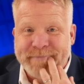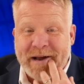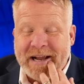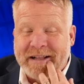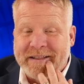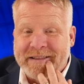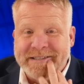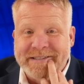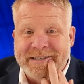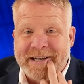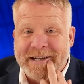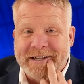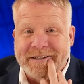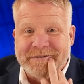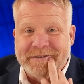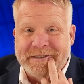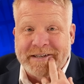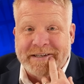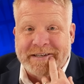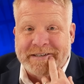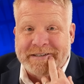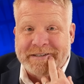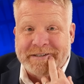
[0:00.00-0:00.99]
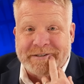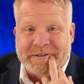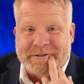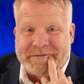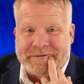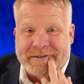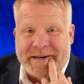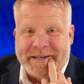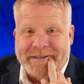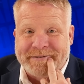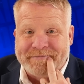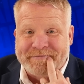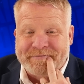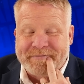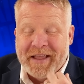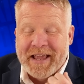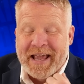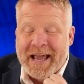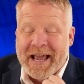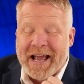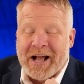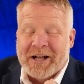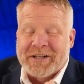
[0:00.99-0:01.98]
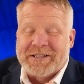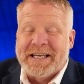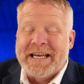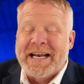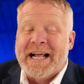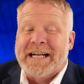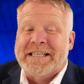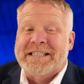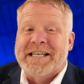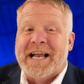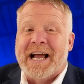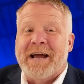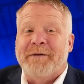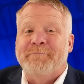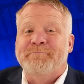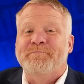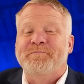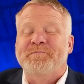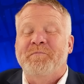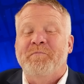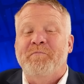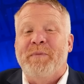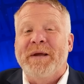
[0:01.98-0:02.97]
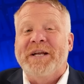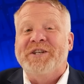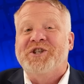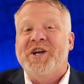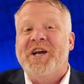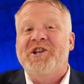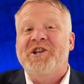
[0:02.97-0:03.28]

Mike Lindell, what are you going to do, right? I'll see you next time. Be